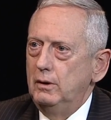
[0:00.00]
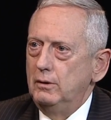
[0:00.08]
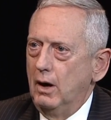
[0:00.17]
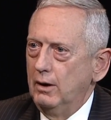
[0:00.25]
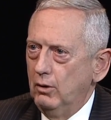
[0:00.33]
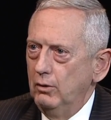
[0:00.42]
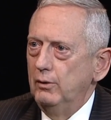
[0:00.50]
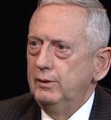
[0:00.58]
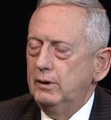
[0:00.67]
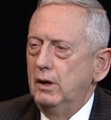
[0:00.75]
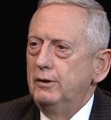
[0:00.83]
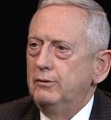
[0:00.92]
Not all those
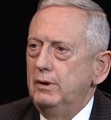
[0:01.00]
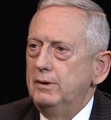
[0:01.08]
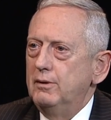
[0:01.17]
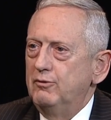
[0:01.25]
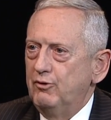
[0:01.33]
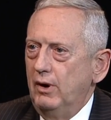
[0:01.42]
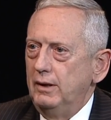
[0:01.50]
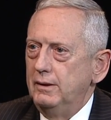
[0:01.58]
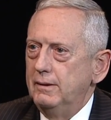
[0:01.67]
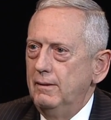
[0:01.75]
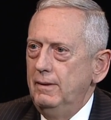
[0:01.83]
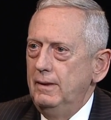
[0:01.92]
countries are
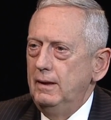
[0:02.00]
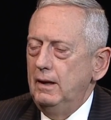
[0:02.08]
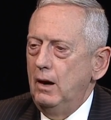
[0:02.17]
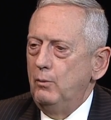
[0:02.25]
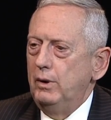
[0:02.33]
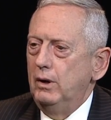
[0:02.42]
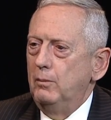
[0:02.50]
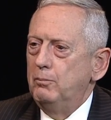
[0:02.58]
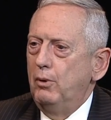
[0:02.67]
friends. And we are